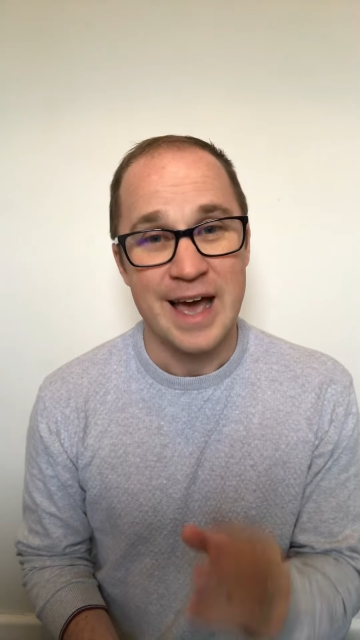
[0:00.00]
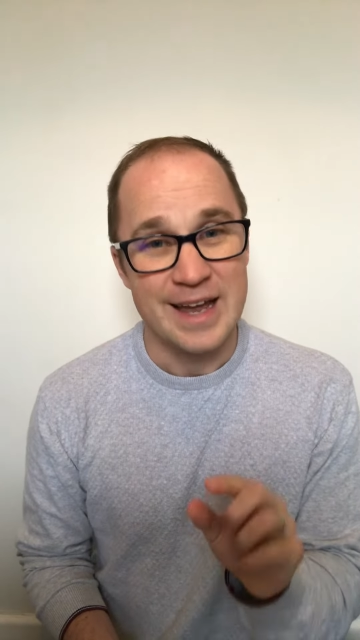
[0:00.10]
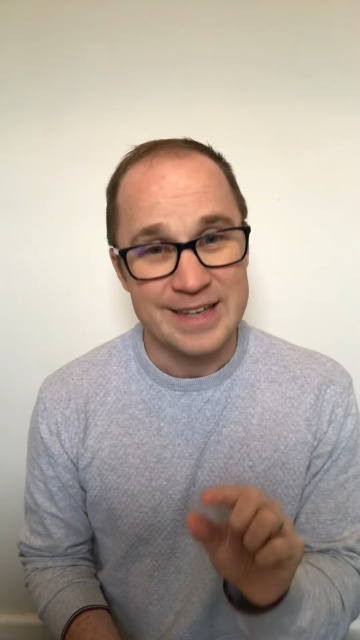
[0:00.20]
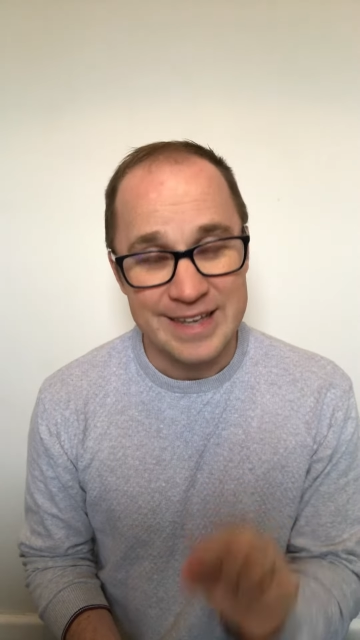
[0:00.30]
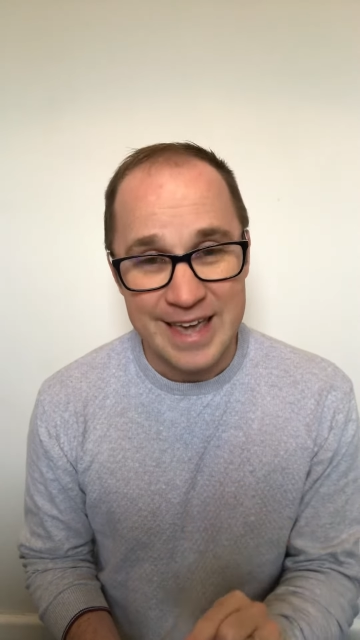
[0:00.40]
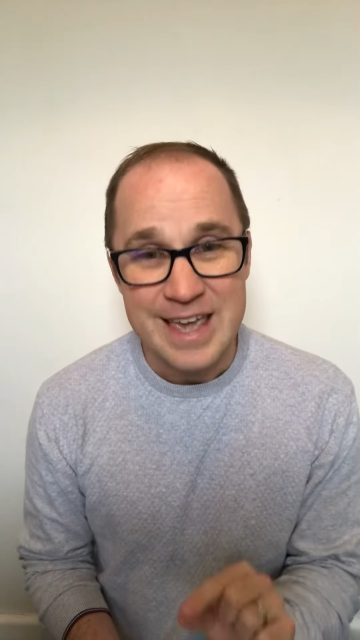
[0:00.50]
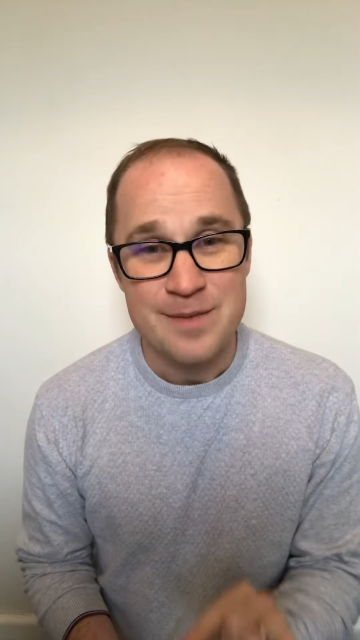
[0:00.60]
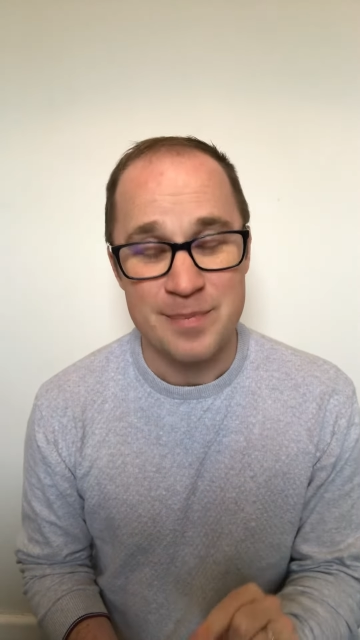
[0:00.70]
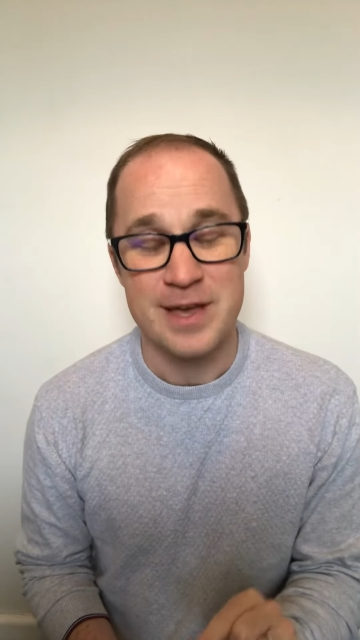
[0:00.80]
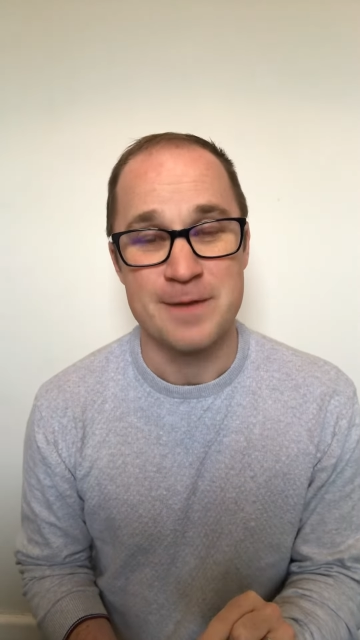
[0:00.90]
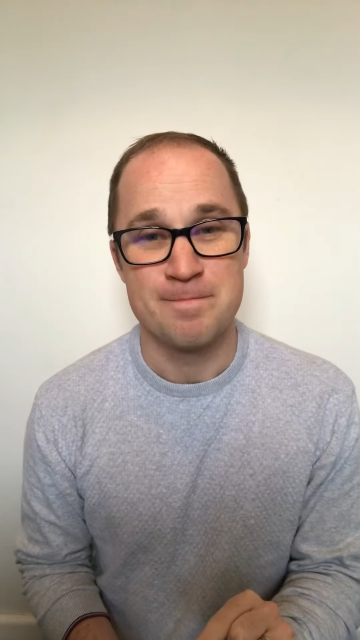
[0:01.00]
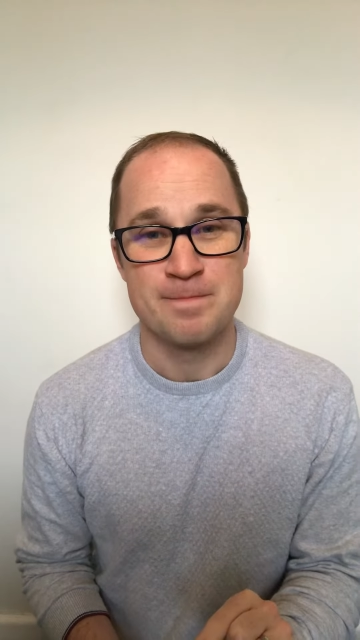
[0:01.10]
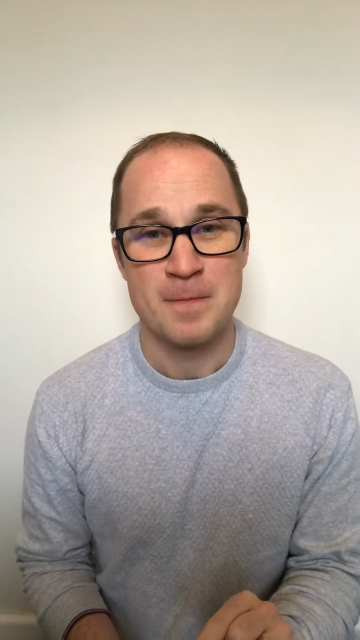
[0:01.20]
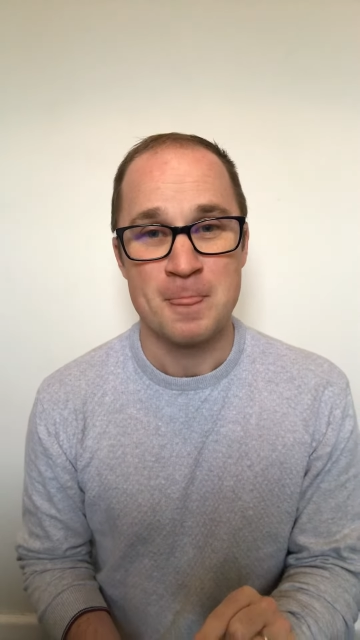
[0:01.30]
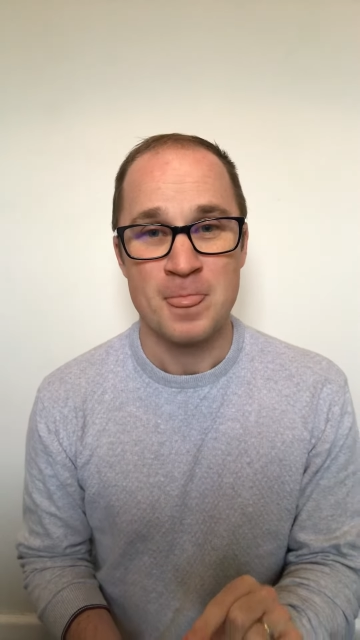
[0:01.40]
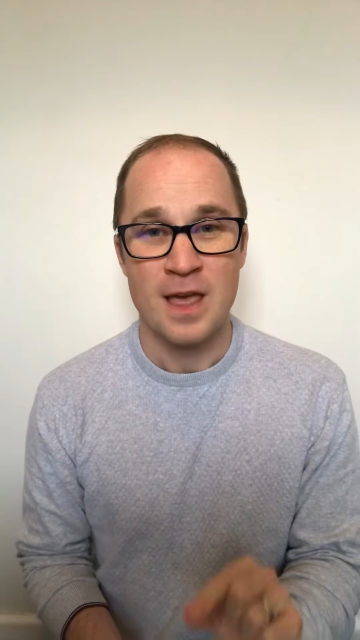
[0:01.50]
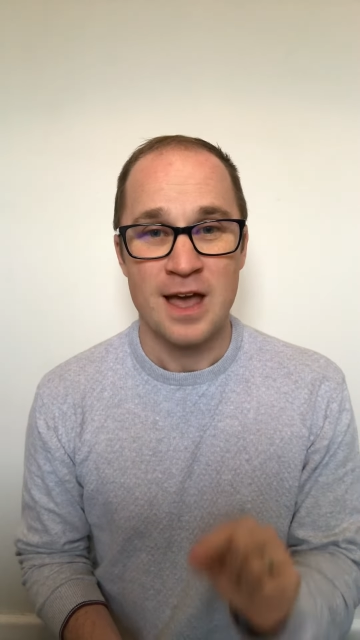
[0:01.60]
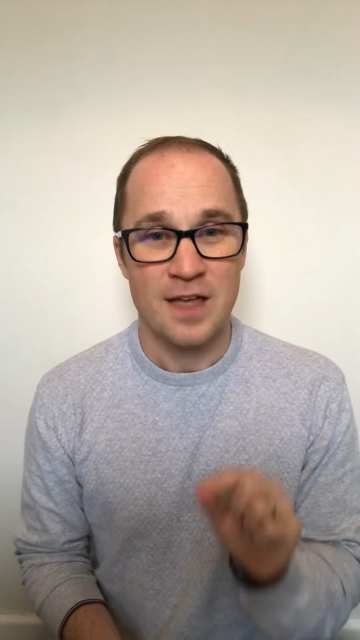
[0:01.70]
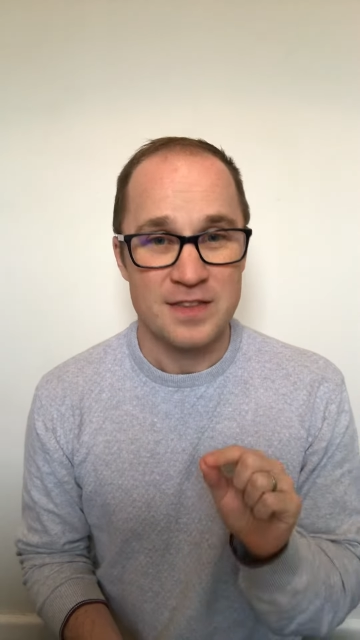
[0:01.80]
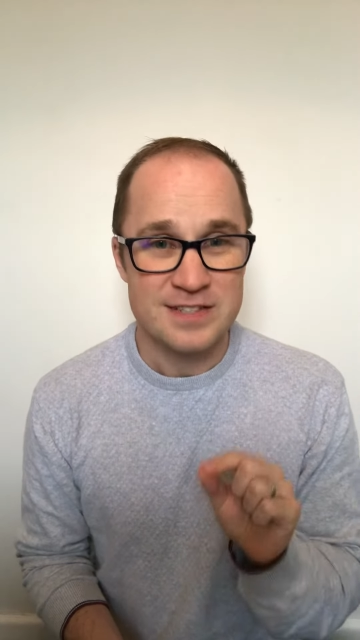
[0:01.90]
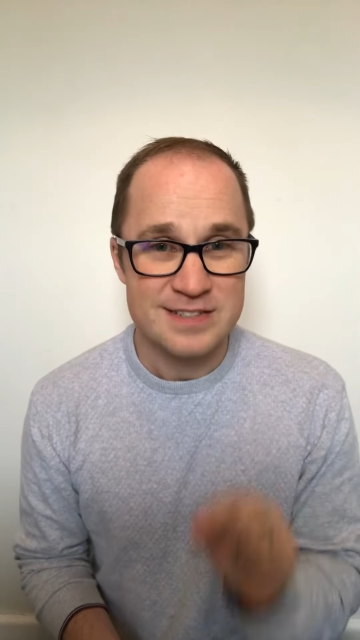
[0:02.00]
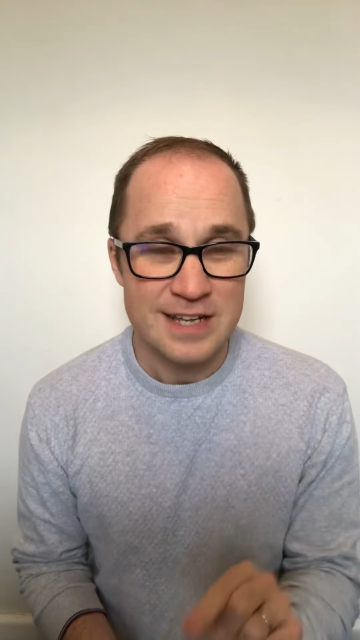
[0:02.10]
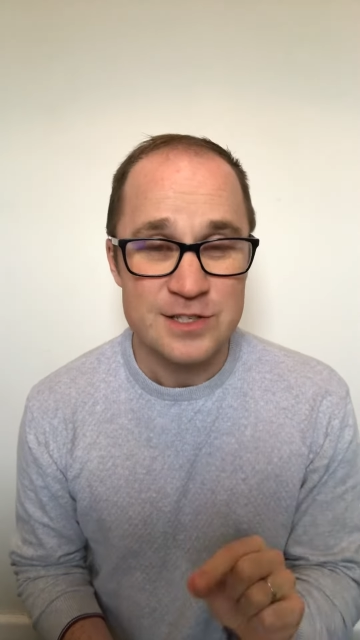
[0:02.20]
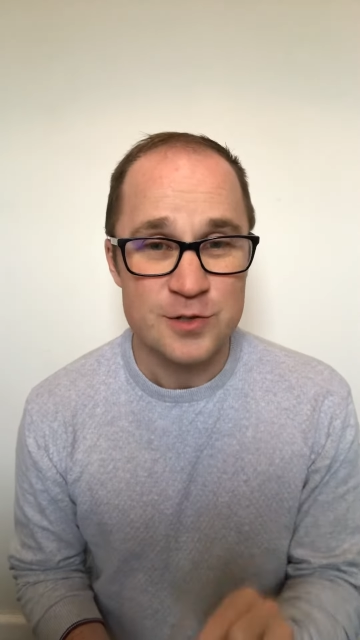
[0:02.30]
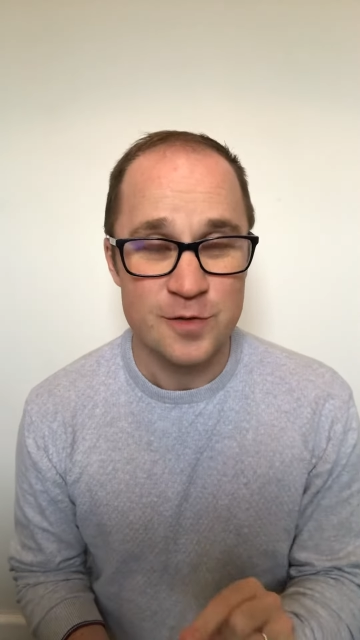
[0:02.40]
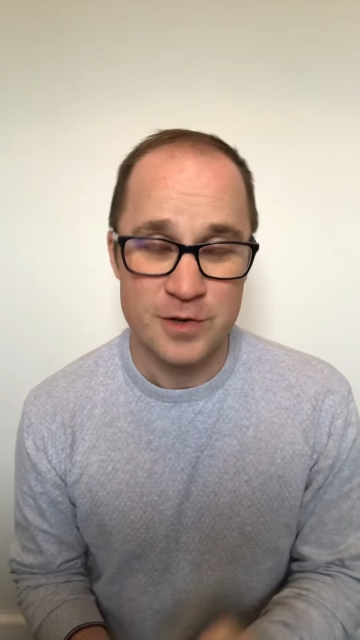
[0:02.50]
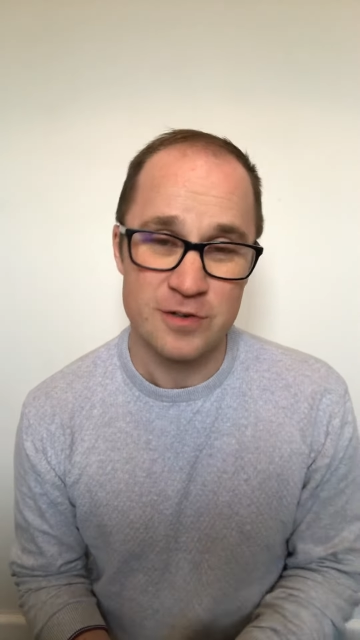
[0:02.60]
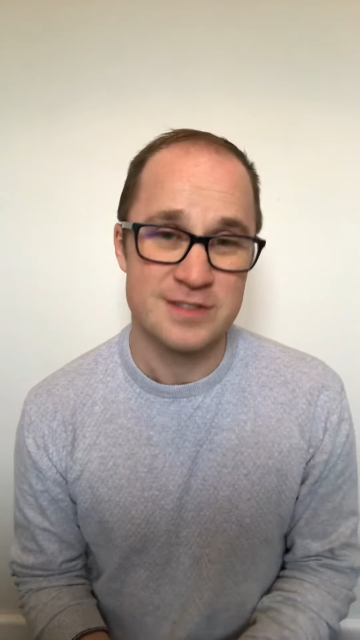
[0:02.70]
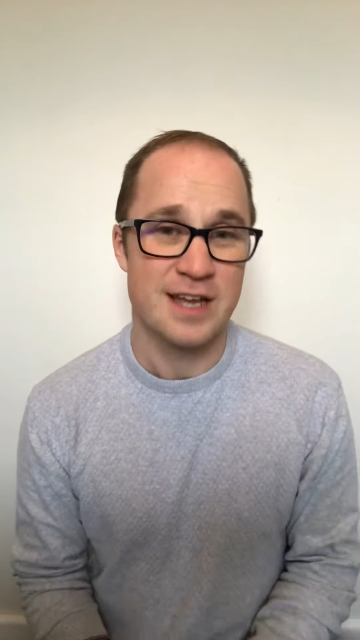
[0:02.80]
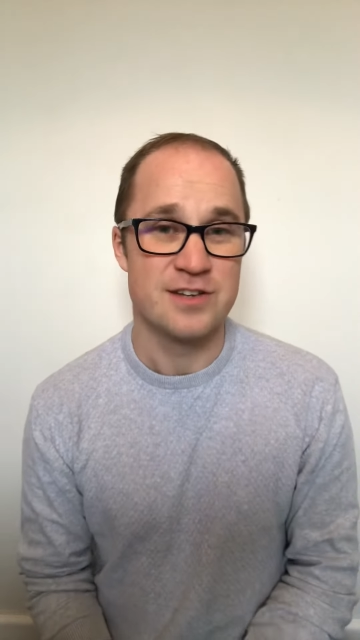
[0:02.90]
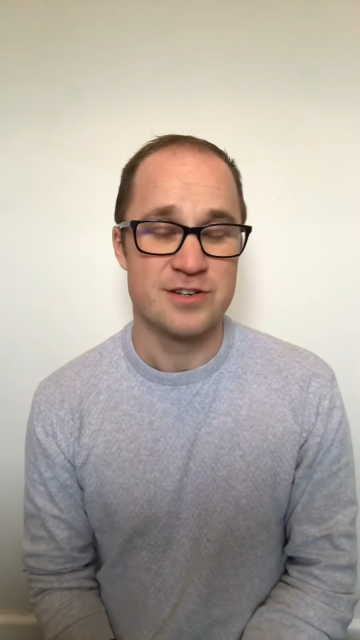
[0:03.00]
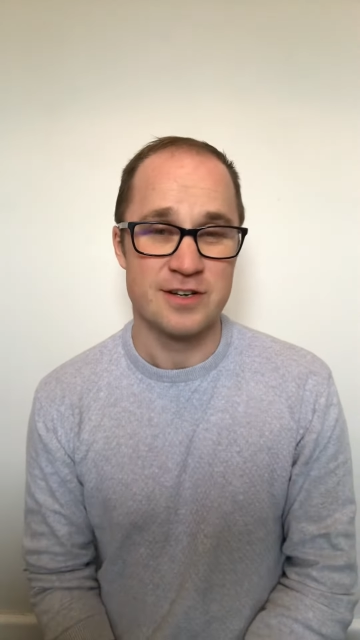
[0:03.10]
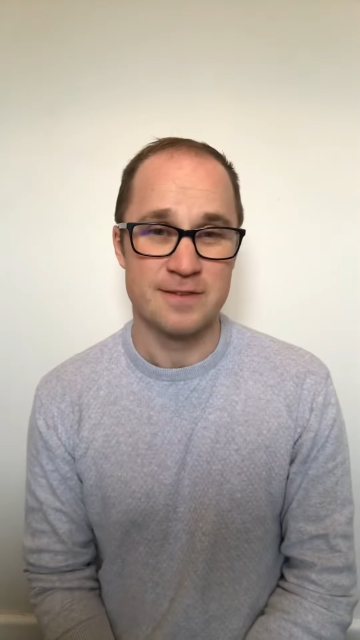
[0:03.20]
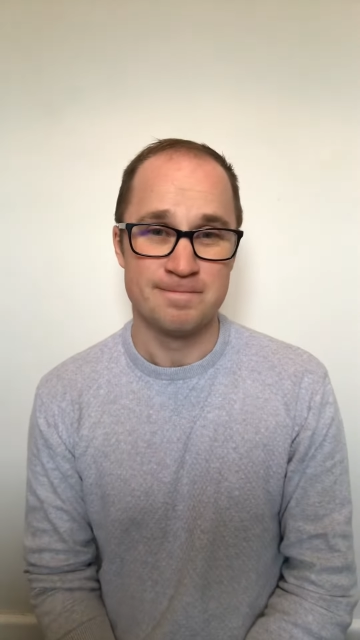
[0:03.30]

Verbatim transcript: and keep Him at the centre of your attention.